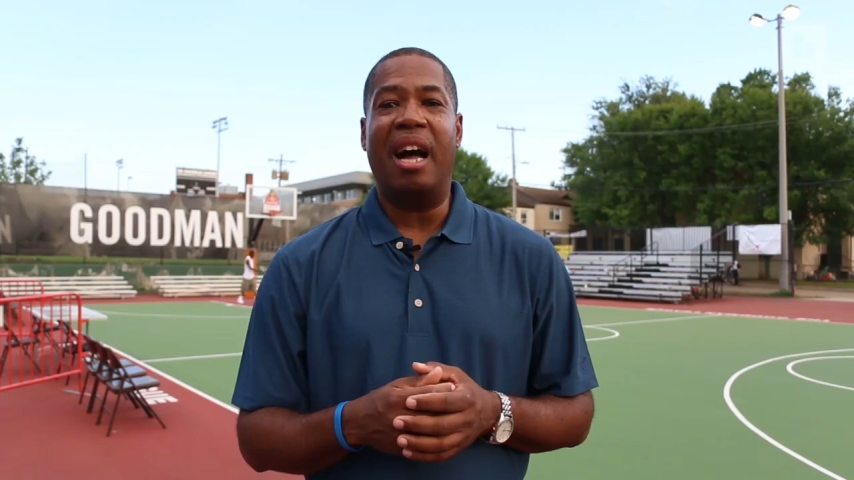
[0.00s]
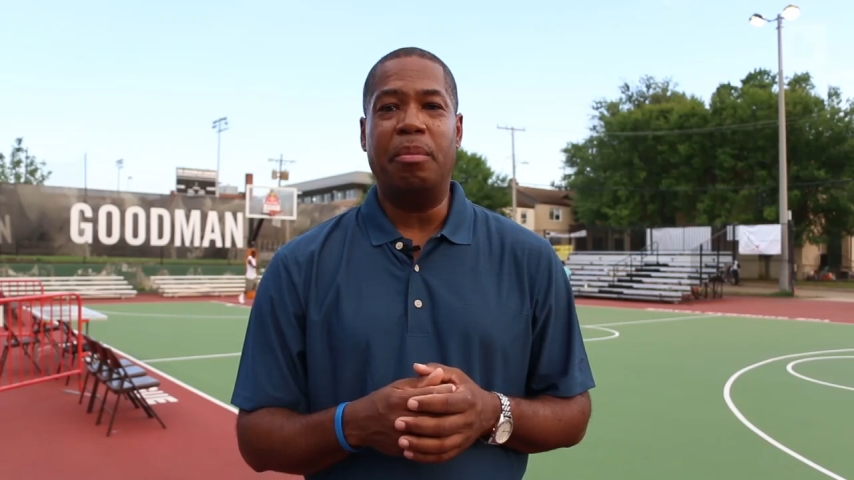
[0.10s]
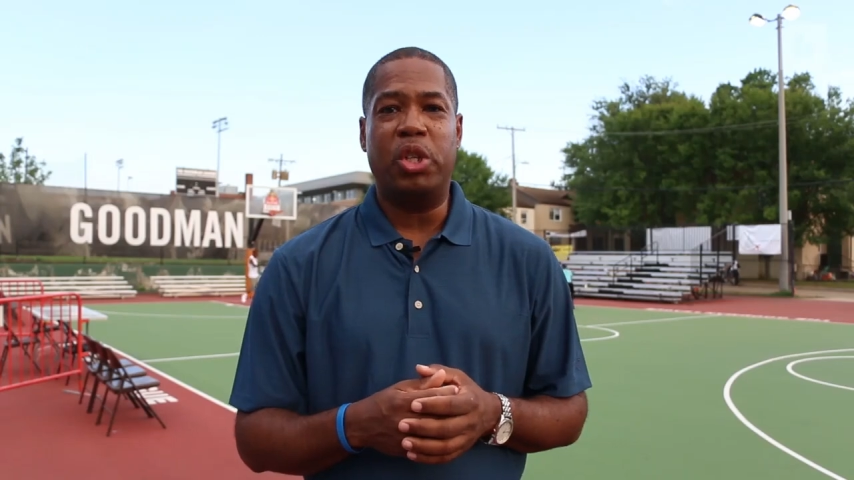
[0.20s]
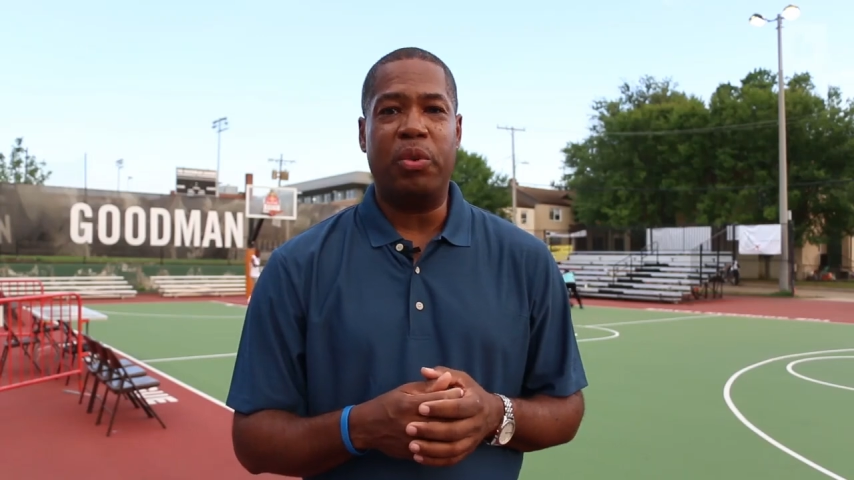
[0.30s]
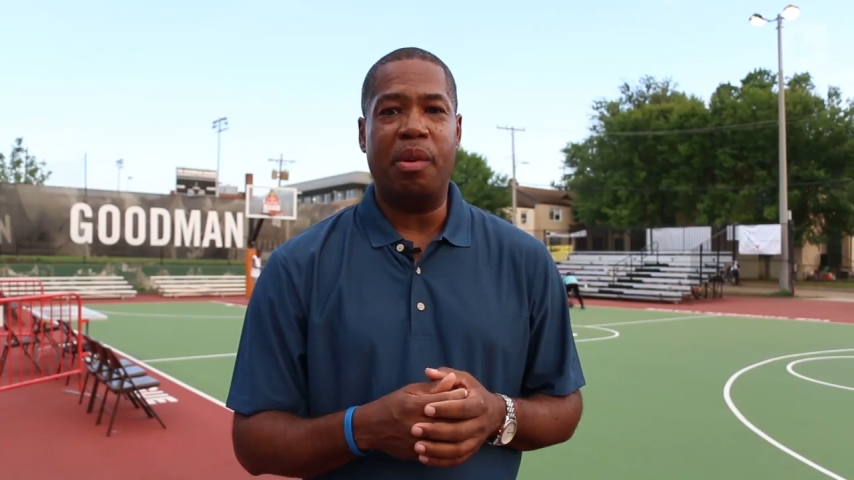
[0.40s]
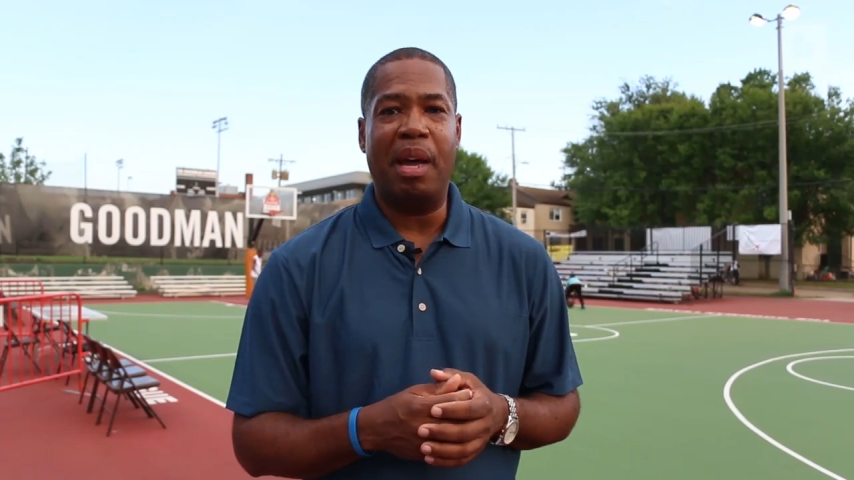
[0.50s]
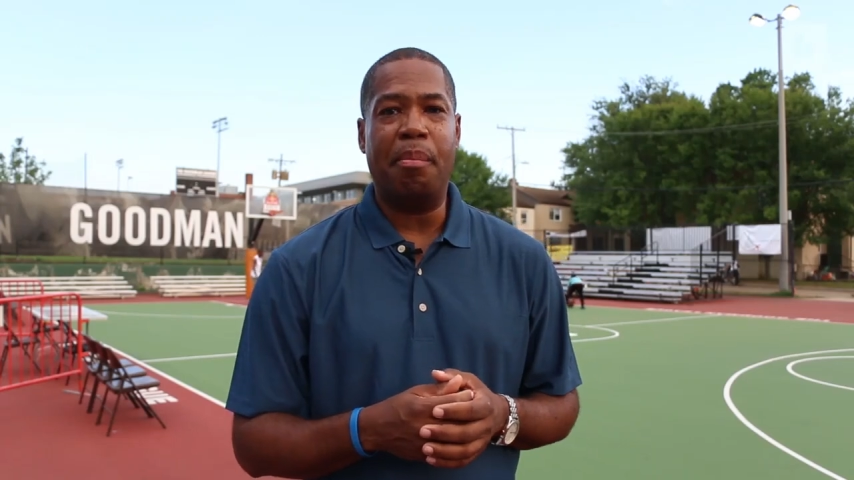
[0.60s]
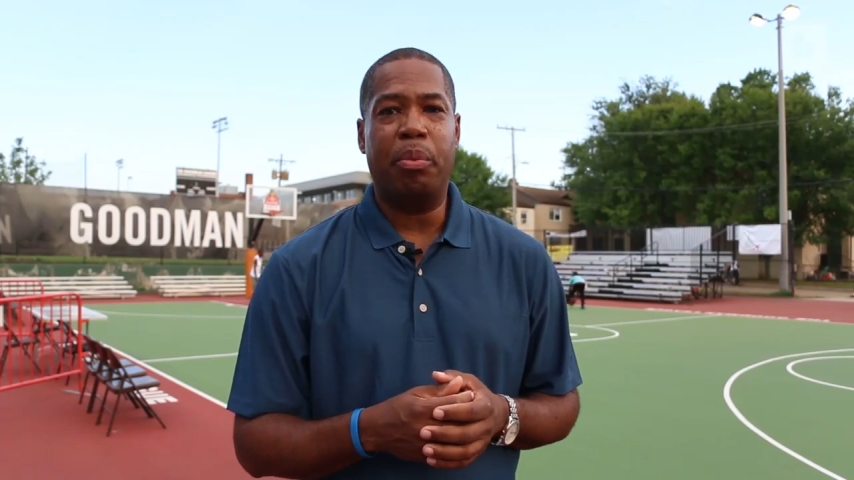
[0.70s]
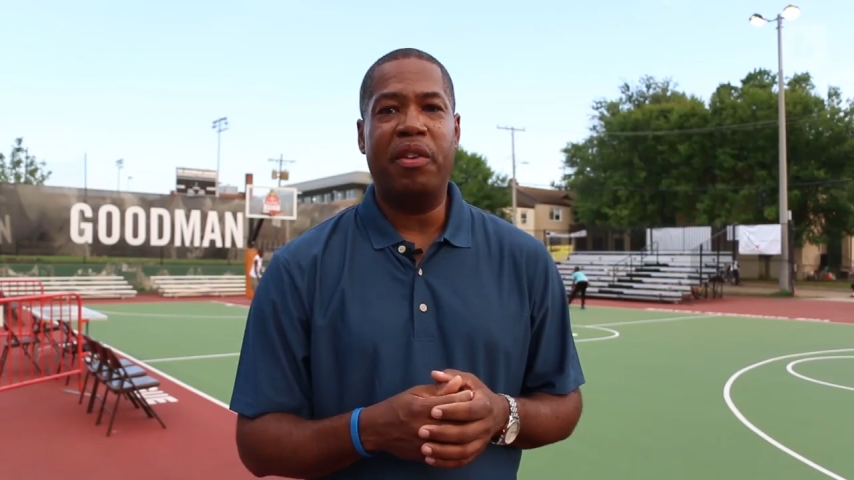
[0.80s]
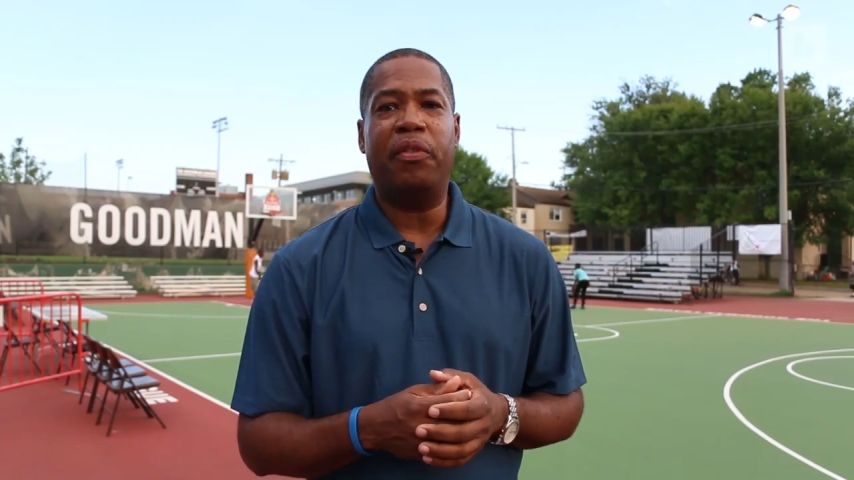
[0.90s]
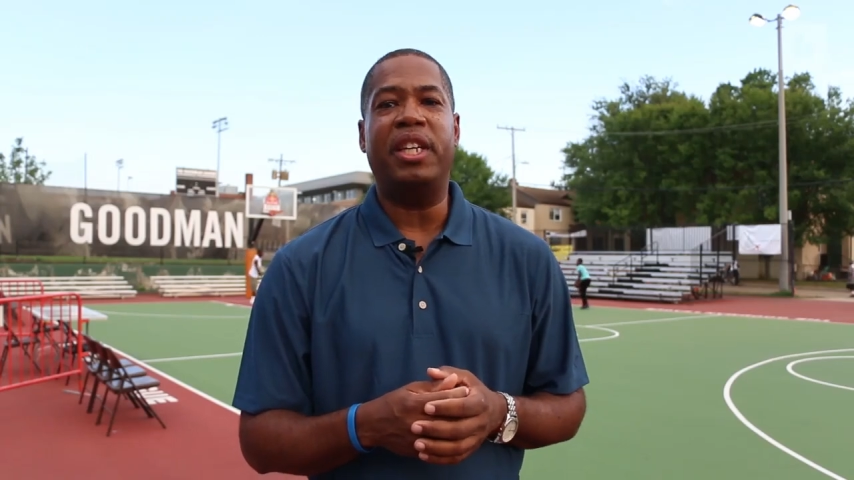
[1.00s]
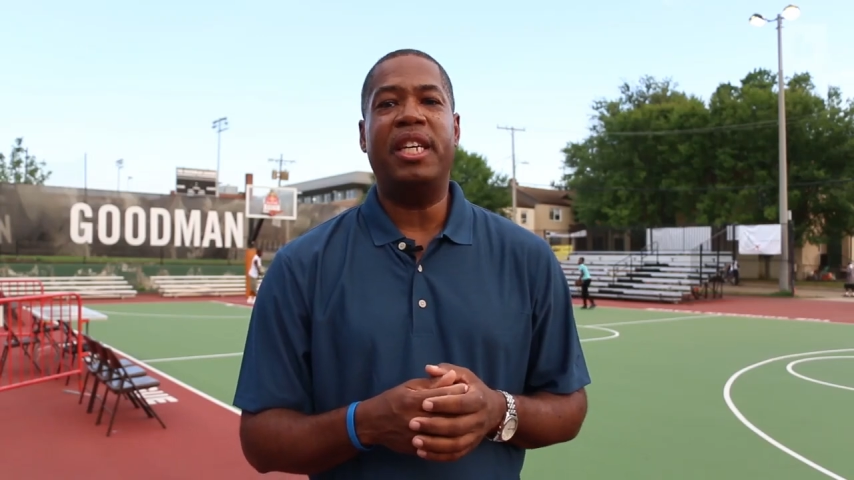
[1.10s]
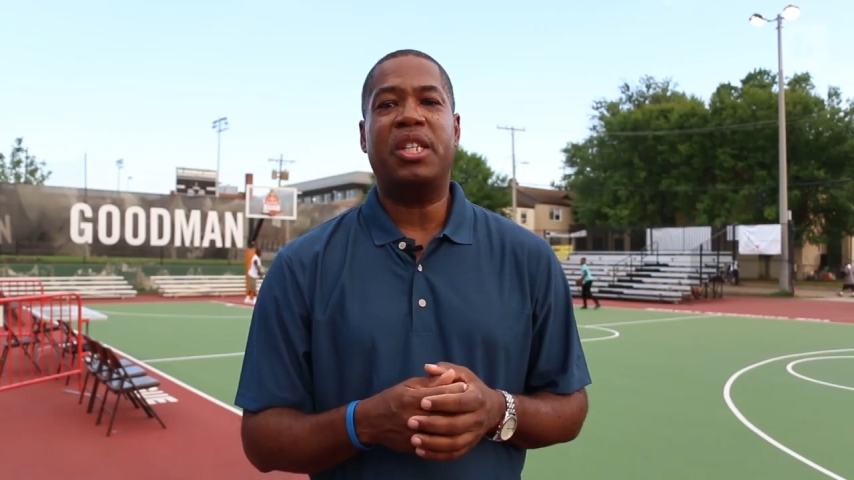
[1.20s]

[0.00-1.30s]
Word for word: I'm Jerry Bembry for